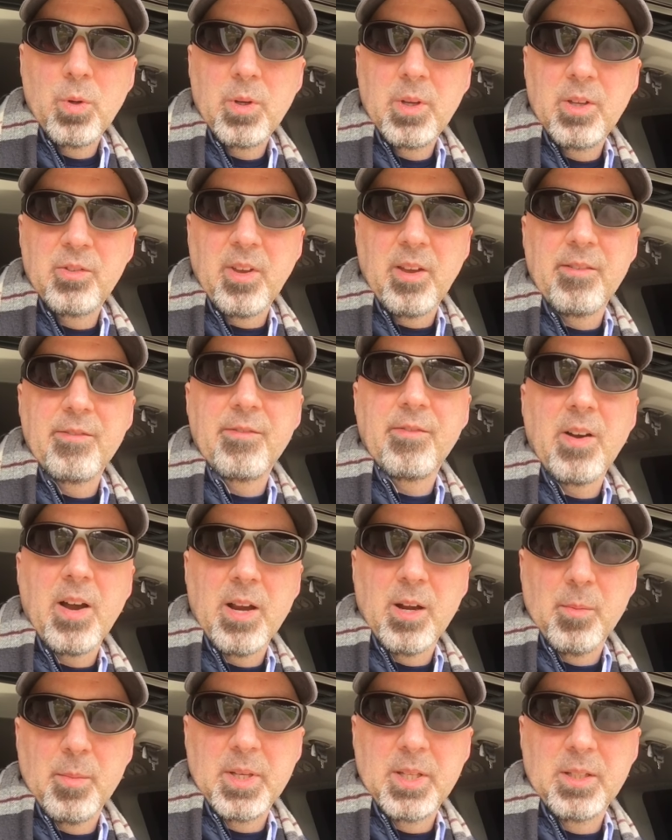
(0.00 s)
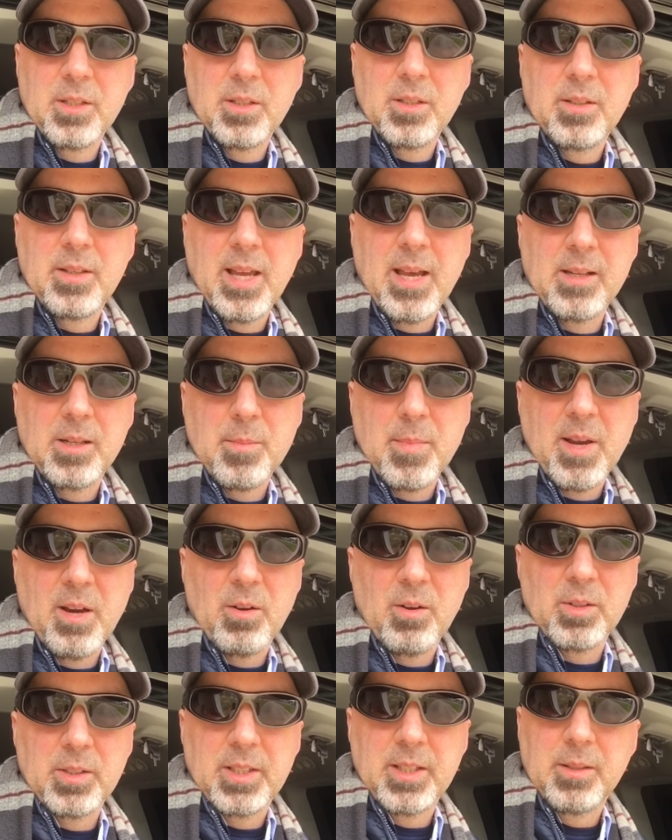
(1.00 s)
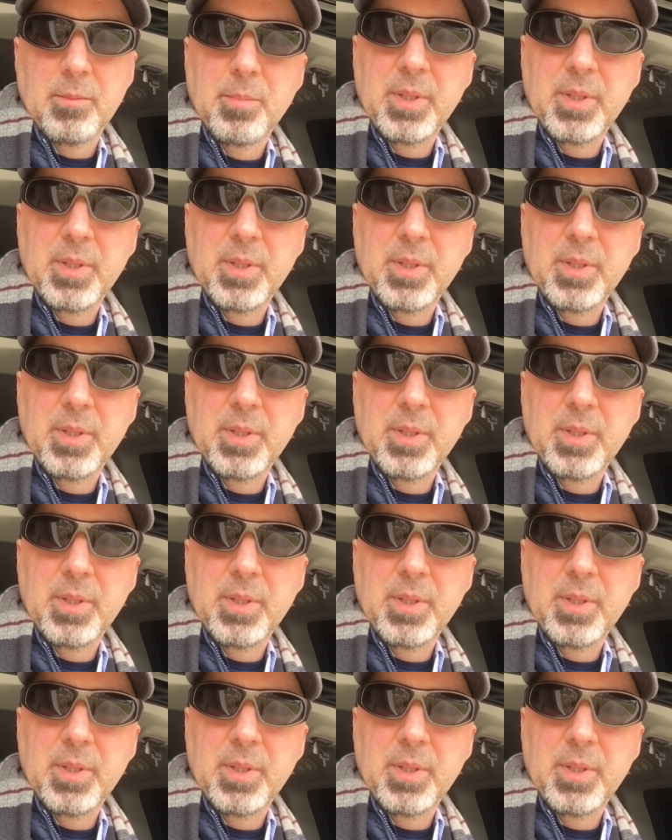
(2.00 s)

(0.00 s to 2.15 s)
is a fireman down in Maryland,